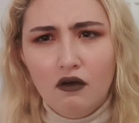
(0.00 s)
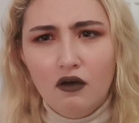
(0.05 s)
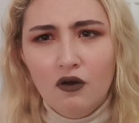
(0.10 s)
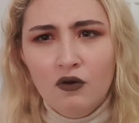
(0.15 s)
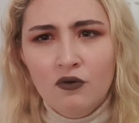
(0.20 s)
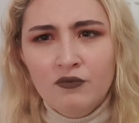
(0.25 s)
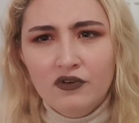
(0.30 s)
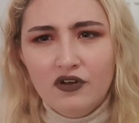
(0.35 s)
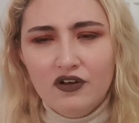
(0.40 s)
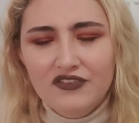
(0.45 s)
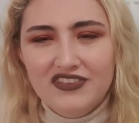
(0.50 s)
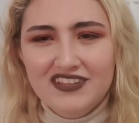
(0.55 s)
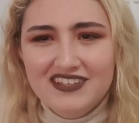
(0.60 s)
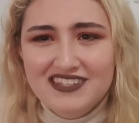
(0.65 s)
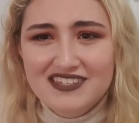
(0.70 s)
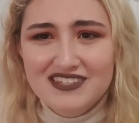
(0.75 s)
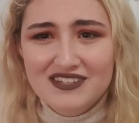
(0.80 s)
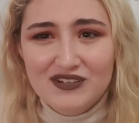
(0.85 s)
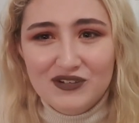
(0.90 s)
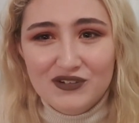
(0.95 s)
oh my god,
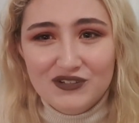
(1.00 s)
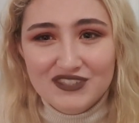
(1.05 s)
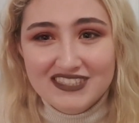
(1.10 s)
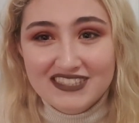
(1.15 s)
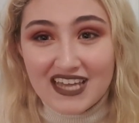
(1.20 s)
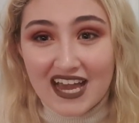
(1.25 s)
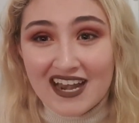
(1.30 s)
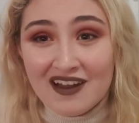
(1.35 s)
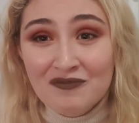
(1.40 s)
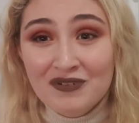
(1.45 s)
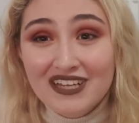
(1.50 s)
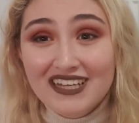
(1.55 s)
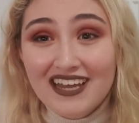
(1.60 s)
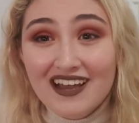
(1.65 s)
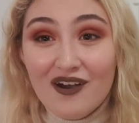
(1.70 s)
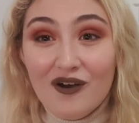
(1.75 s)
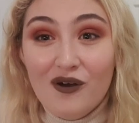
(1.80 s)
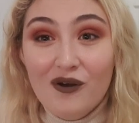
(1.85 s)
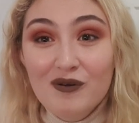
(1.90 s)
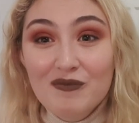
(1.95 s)
this isn't a good sign. And when I
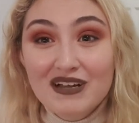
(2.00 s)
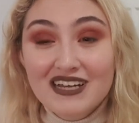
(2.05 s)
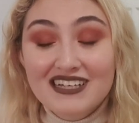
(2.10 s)
get home,